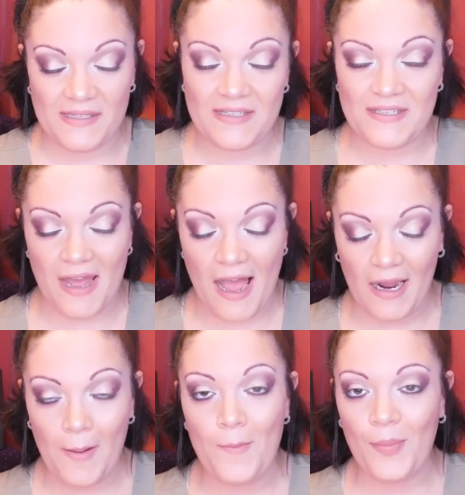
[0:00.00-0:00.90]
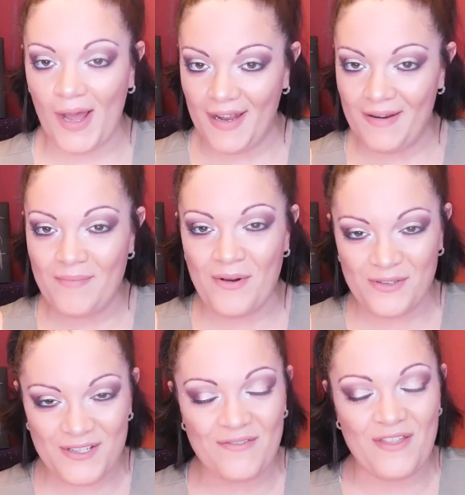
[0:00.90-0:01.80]
in stock, but
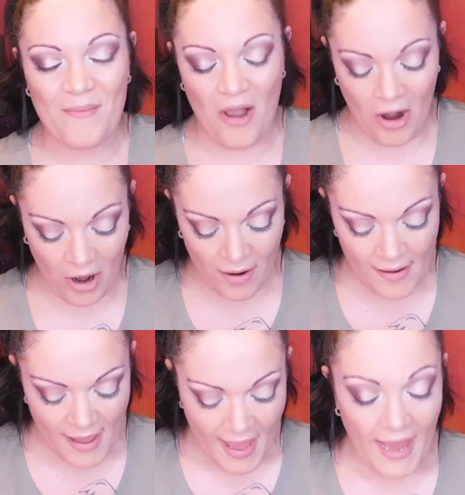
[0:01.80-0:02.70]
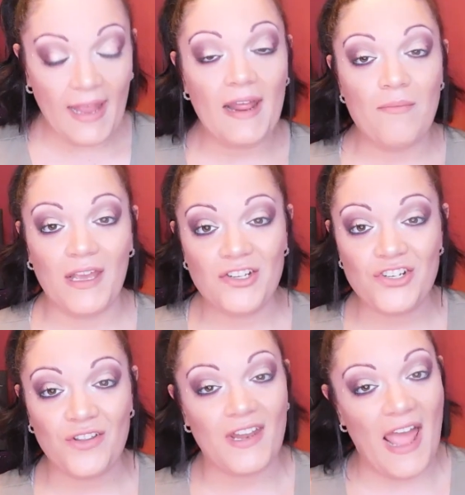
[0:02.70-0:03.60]
most of them are, and I made
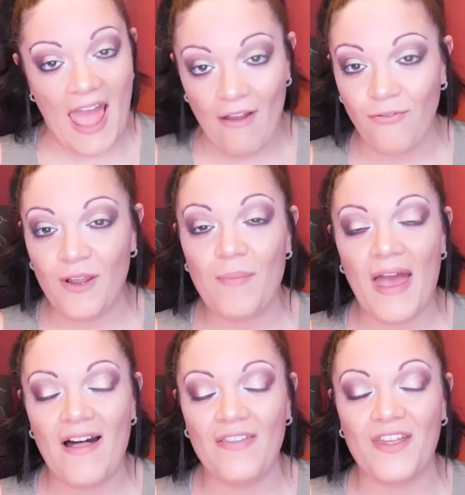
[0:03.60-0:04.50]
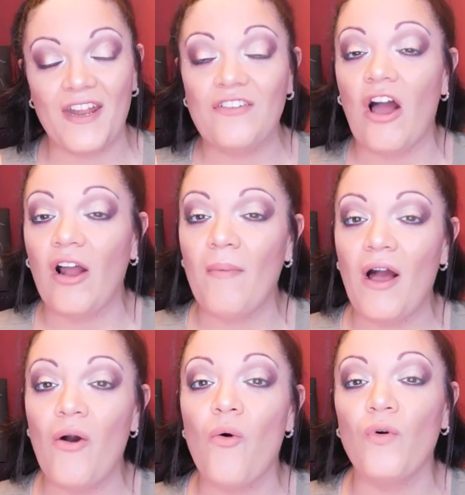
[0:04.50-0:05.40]
sure that every palette that I talk
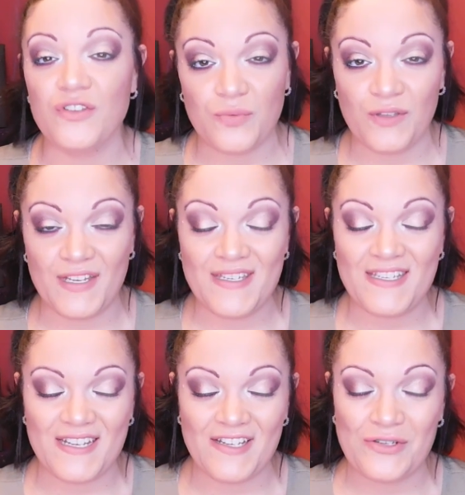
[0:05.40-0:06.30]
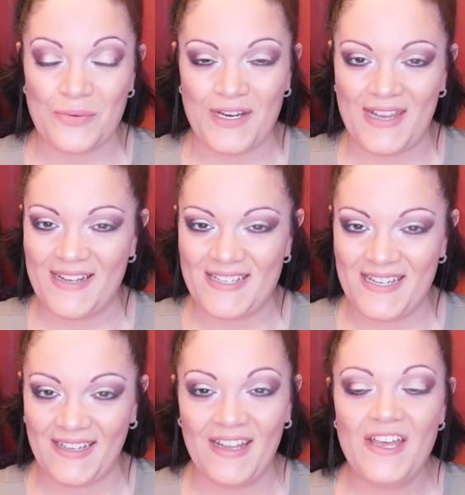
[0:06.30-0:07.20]
about was released in
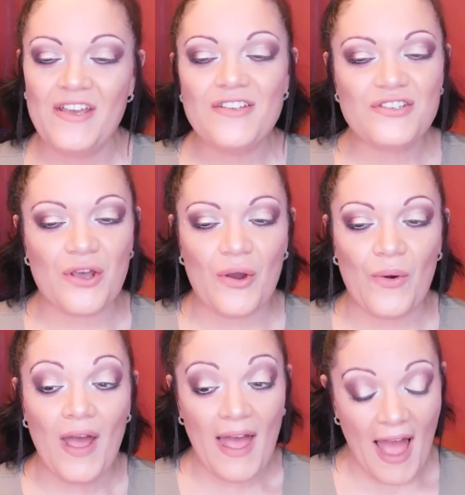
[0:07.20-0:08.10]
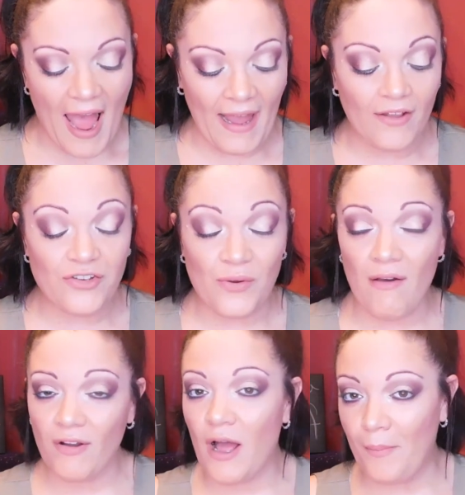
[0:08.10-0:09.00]
2018. So I do
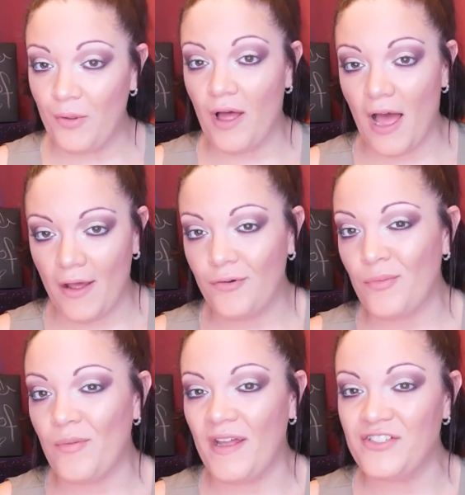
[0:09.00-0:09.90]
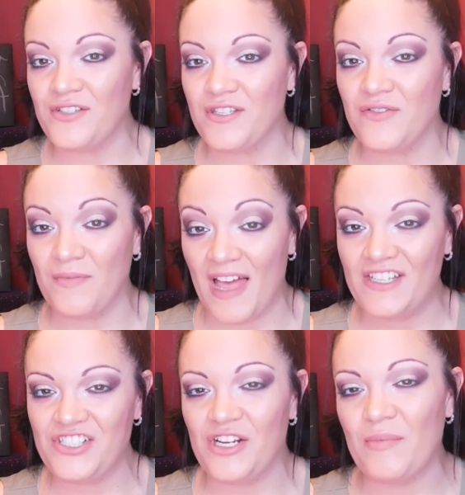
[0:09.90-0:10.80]
have a couple honorable mentions from
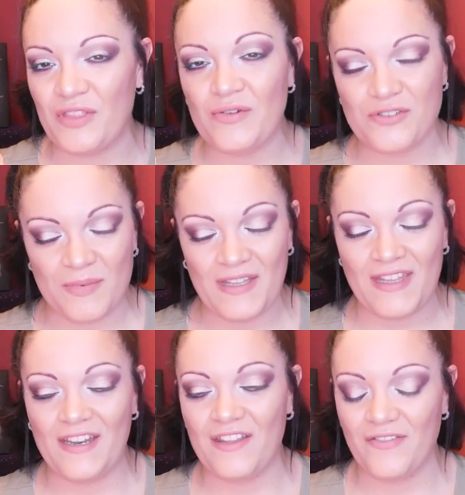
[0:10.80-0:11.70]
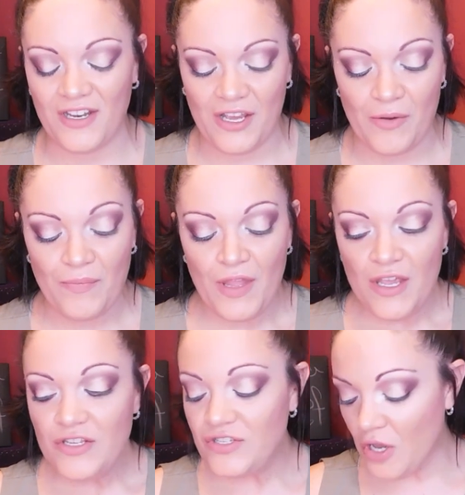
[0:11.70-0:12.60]
last year, but those will be at the end of the video.
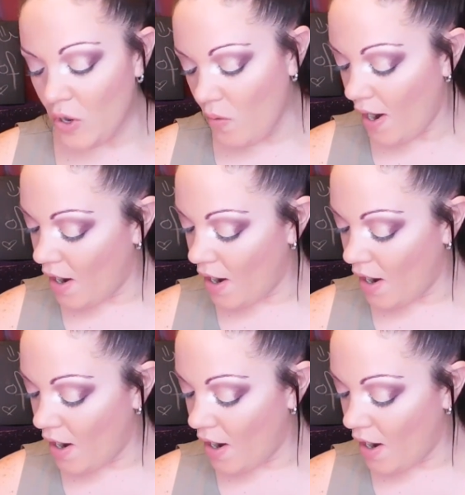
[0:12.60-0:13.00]
So